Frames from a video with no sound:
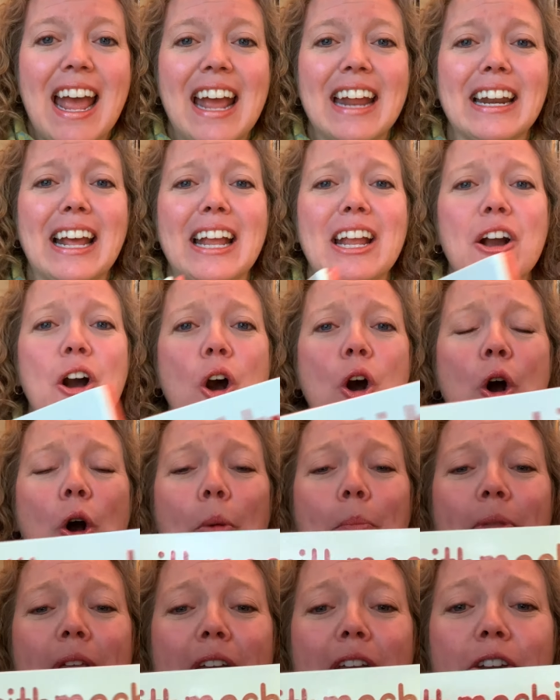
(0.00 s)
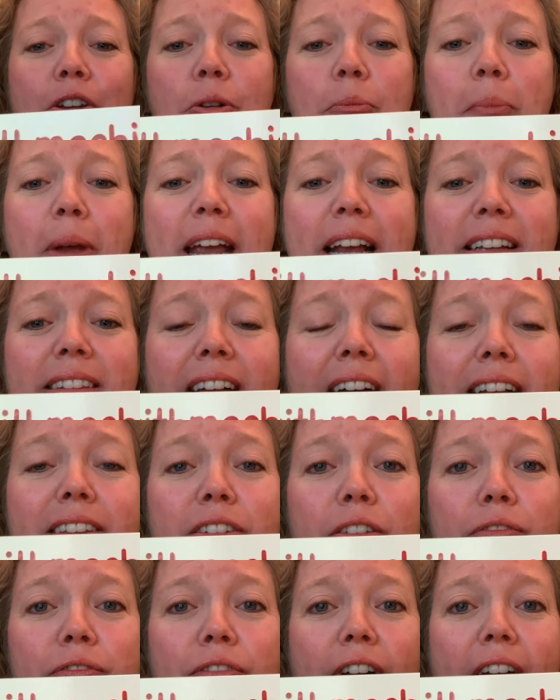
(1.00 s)
And I hope that you make
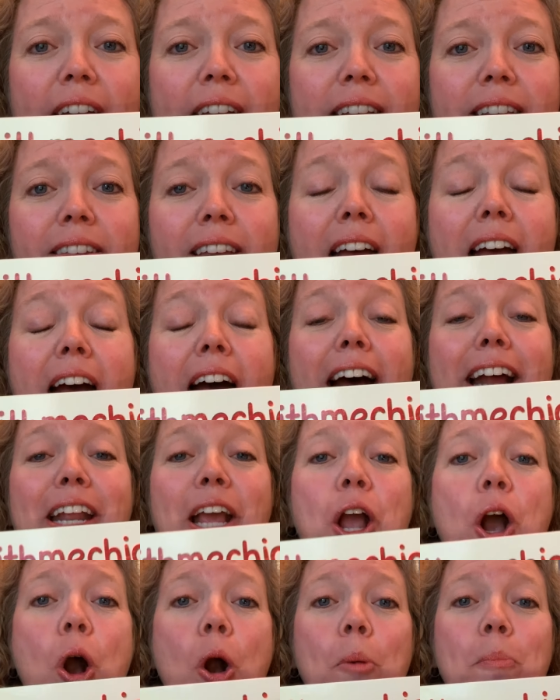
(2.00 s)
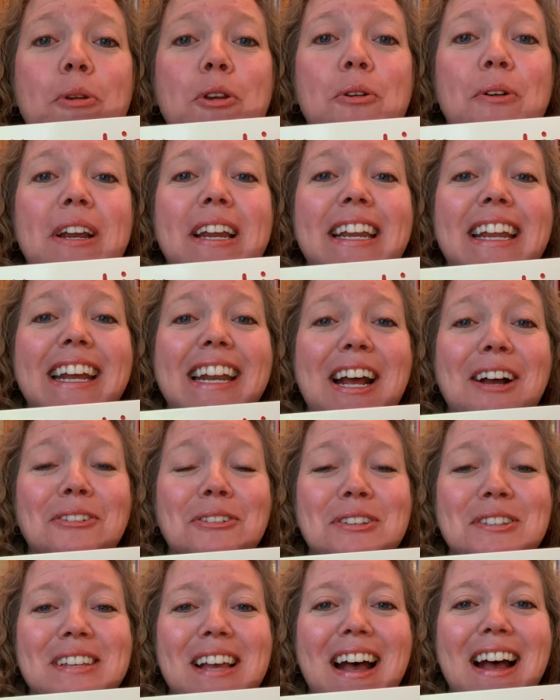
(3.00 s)
lots of friends and I hope you can get
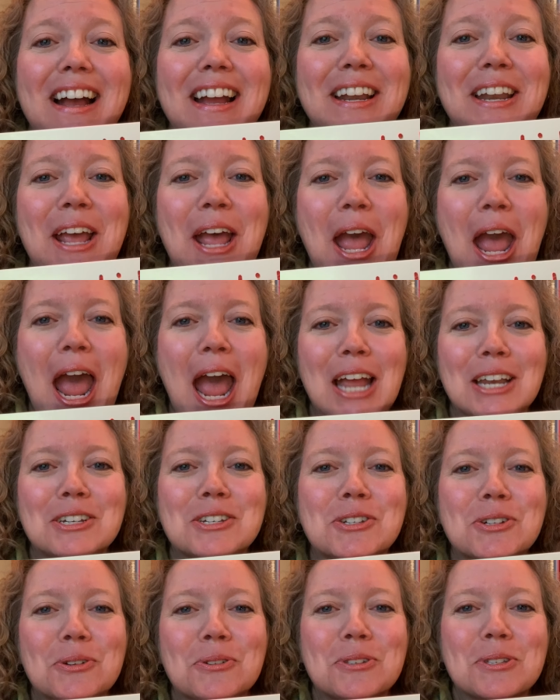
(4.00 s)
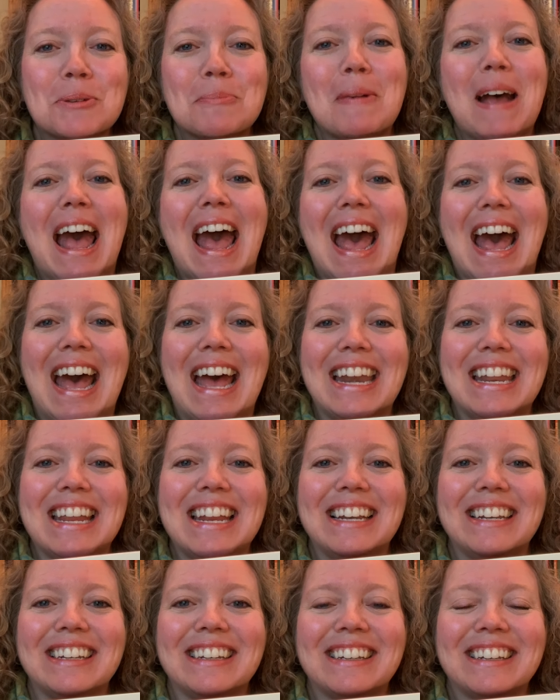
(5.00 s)
outside and do some
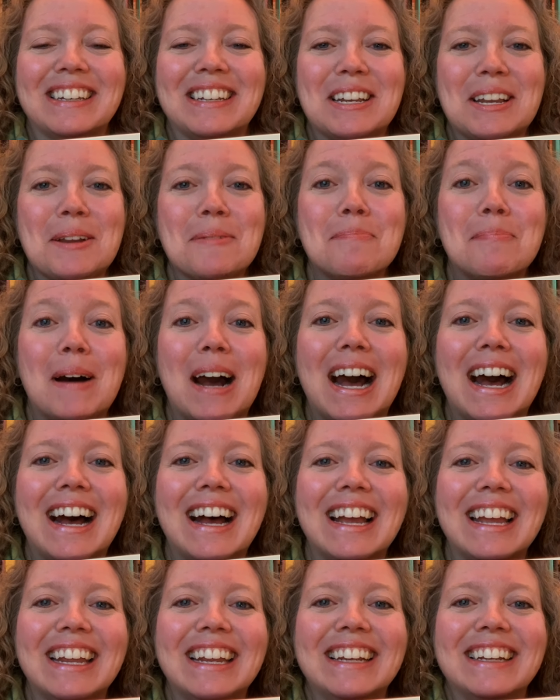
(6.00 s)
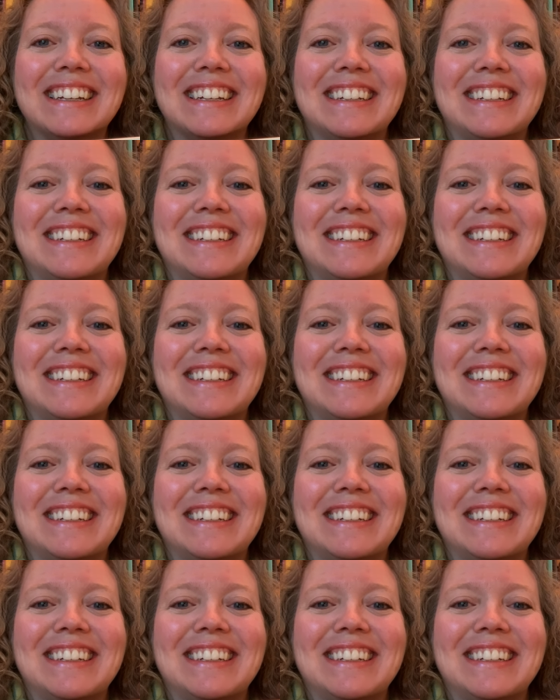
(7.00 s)
adding. Bye.